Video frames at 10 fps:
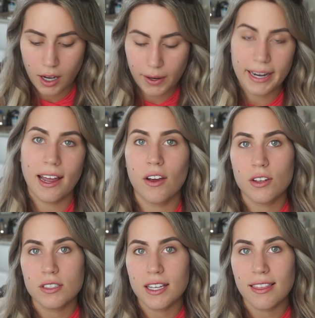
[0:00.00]
Okay, now
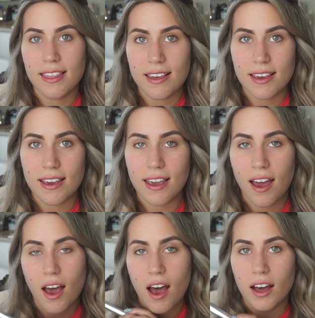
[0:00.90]
using the
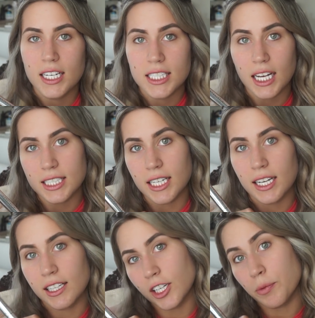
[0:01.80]

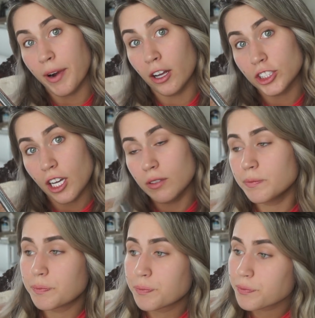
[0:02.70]
Anastasia Clear Brow
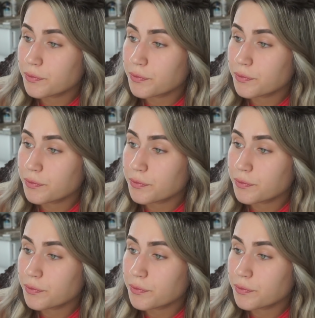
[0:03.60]
Gel,